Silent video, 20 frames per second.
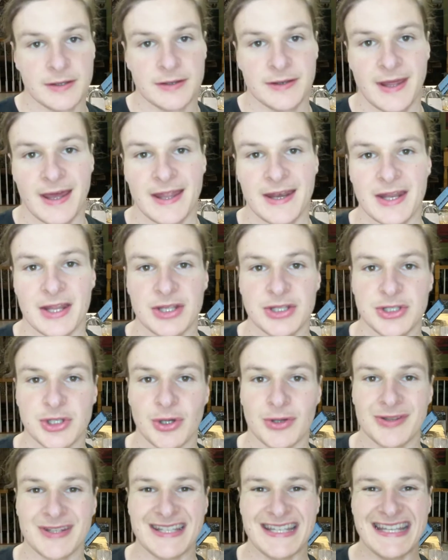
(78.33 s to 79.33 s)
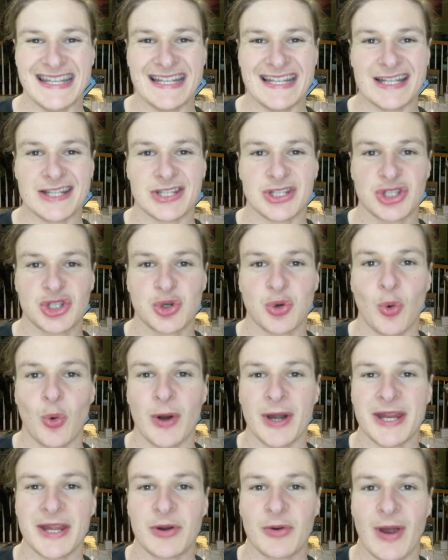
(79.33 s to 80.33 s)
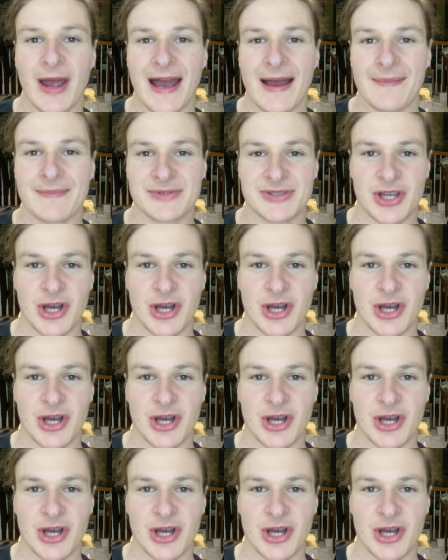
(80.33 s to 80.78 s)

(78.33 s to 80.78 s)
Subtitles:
Then you'll need 20 grams